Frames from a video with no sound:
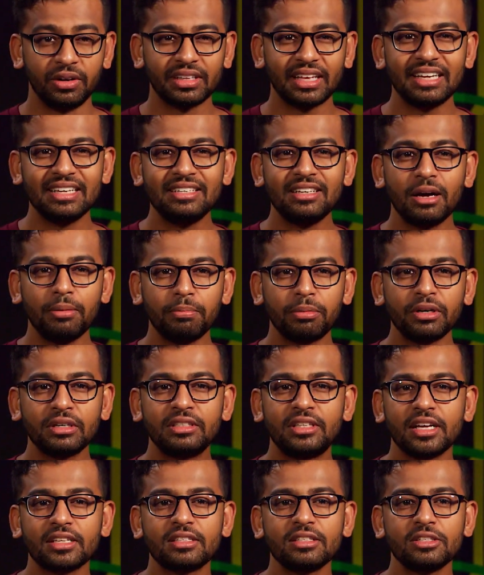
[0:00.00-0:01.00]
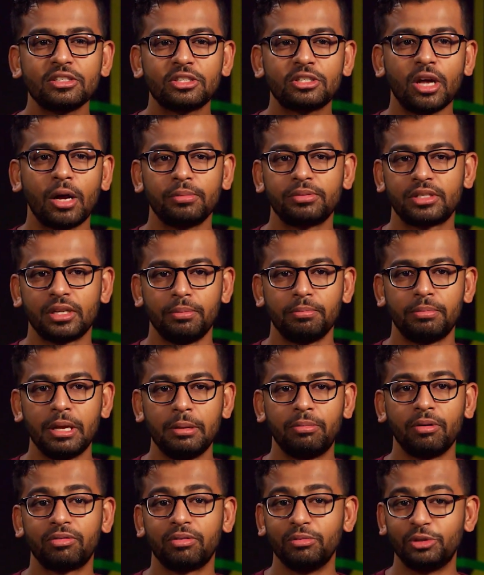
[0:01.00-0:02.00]
that number doesn't stop some
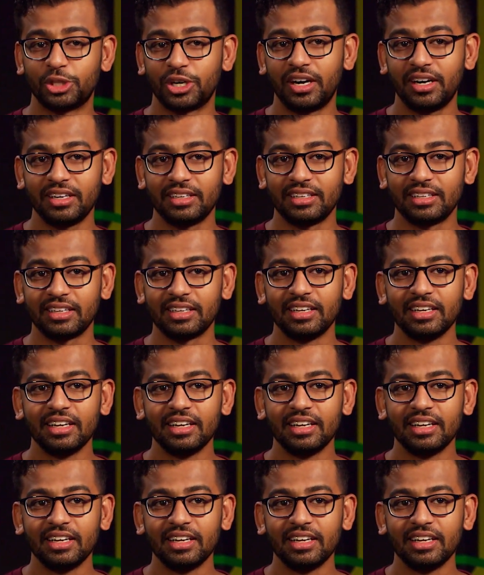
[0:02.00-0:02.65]
people from trying.